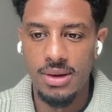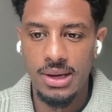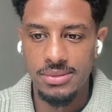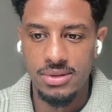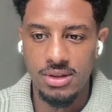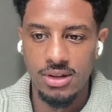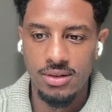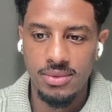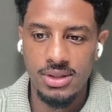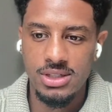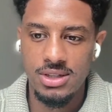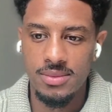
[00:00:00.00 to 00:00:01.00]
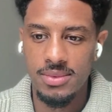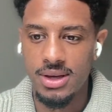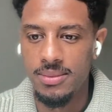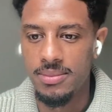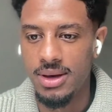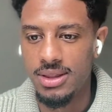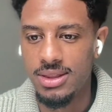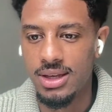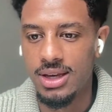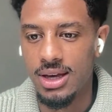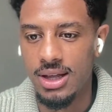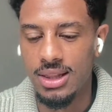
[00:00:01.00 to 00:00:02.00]
absolutely. This is something I
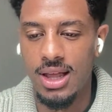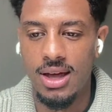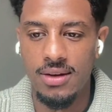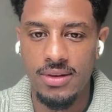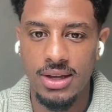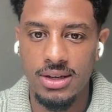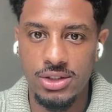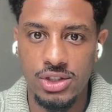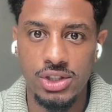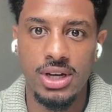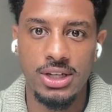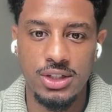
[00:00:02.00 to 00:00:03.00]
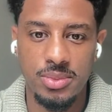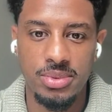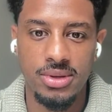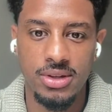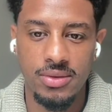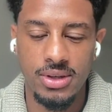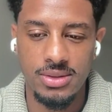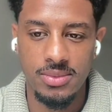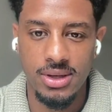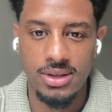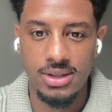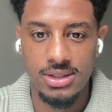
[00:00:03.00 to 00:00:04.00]
think a lot of candidates should actually put in their
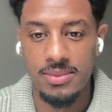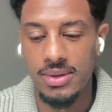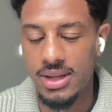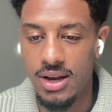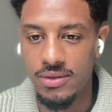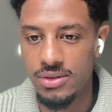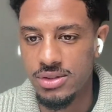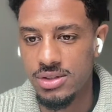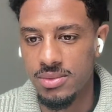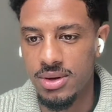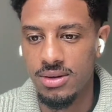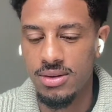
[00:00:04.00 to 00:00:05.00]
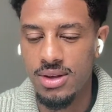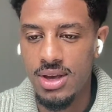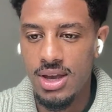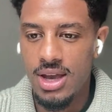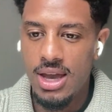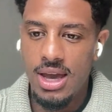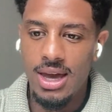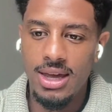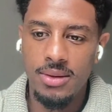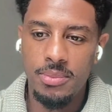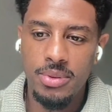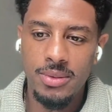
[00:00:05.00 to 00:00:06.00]
resume. It's something I've used as well.
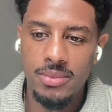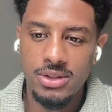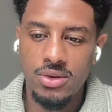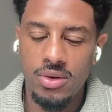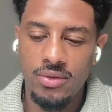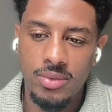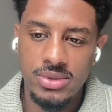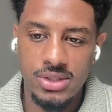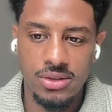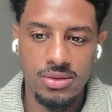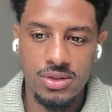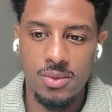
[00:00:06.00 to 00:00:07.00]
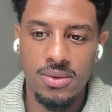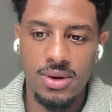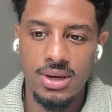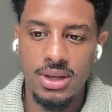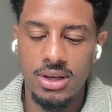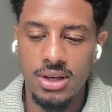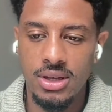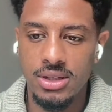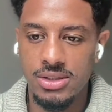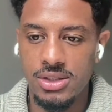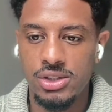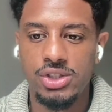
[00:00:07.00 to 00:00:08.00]
And pretty much going from 0 to 1
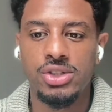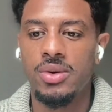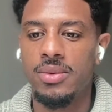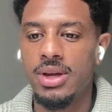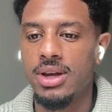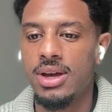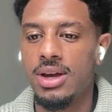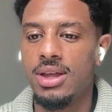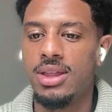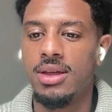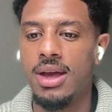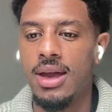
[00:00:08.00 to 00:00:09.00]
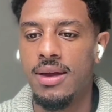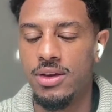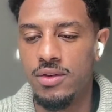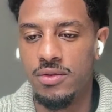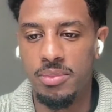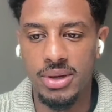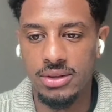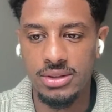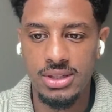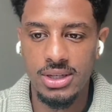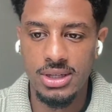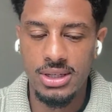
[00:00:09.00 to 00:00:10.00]
is showing you've
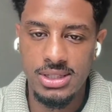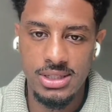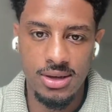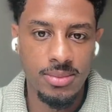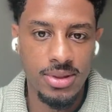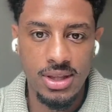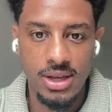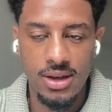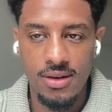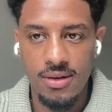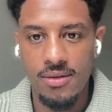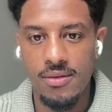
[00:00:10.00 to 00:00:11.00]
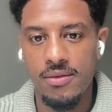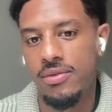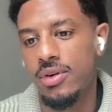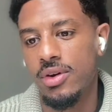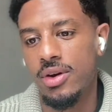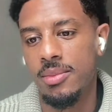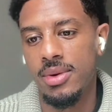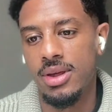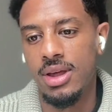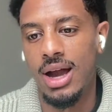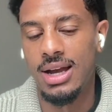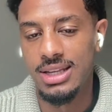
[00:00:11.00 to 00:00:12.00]
built something
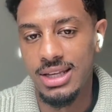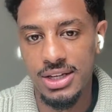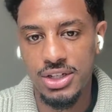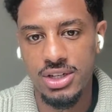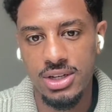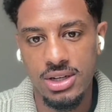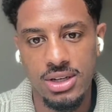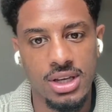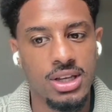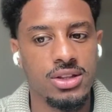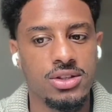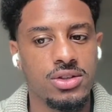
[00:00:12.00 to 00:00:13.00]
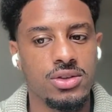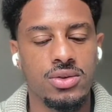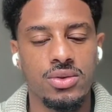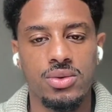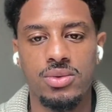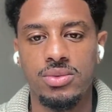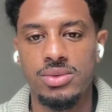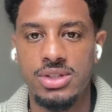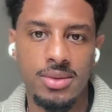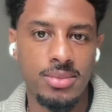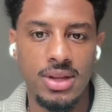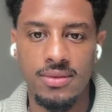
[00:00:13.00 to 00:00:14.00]
from ideation into
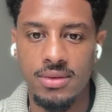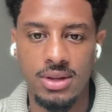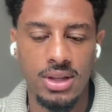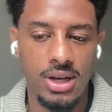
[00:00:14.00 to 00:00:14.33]
some level